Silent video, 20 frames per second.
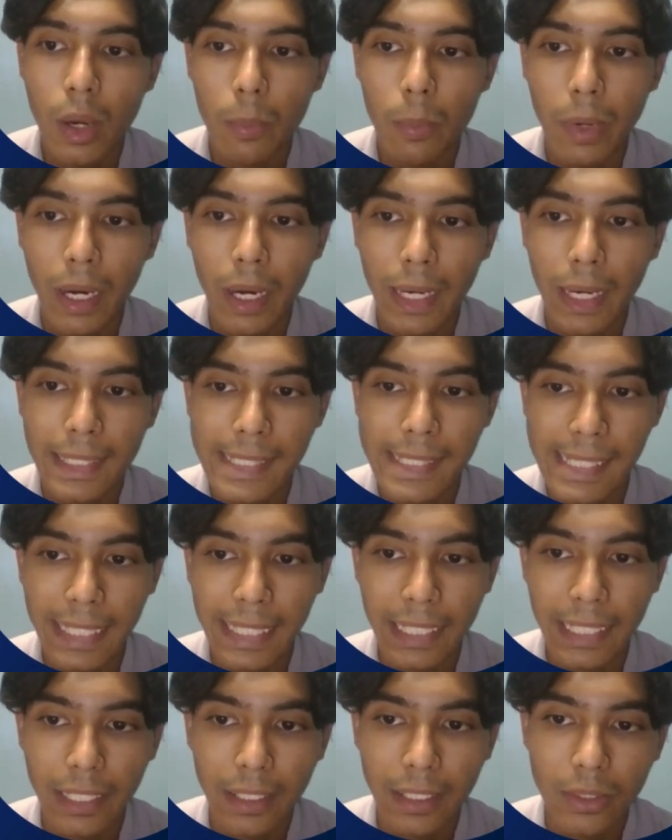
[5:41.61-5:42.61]
by
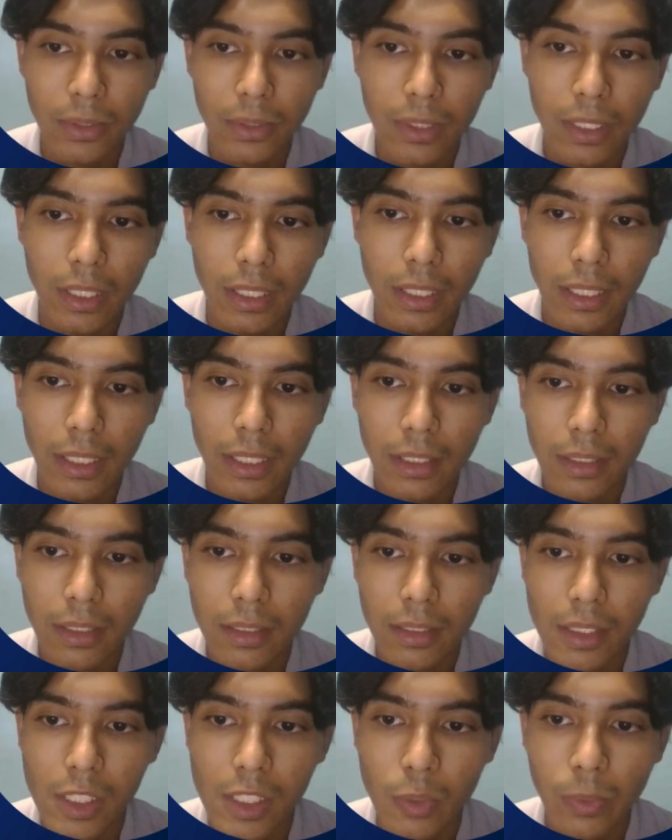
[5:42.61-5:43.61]
seeking to the
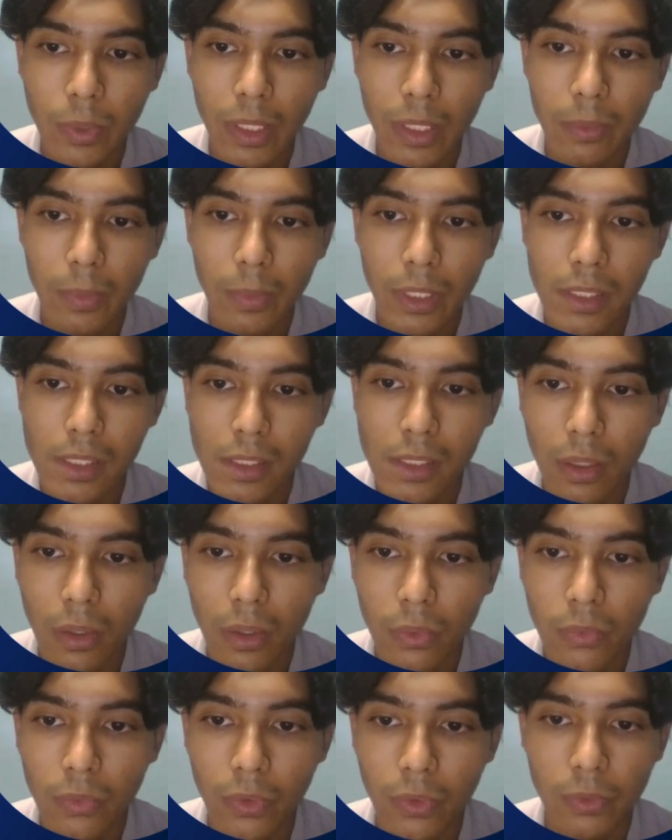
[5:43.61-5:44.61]
link disparate bits
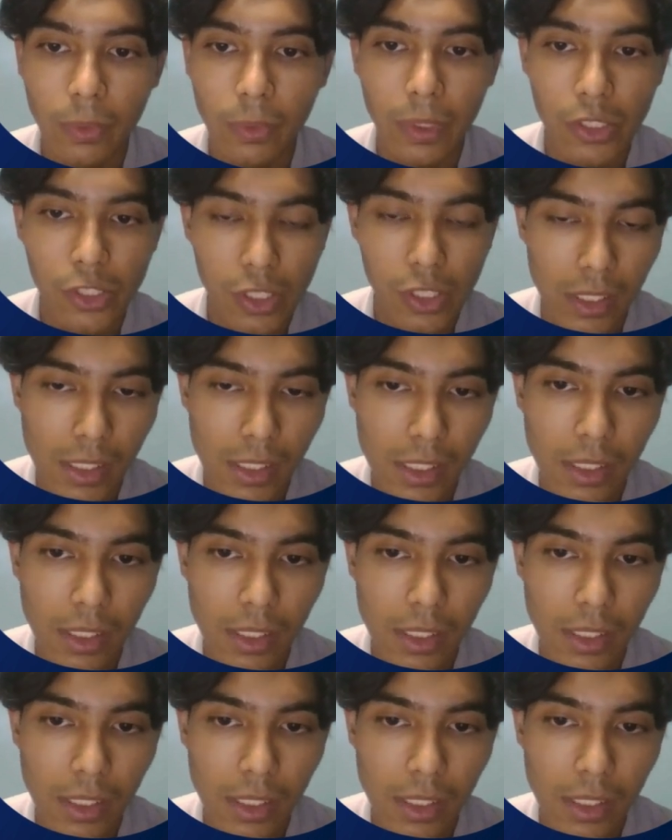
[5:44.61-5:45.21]
of information.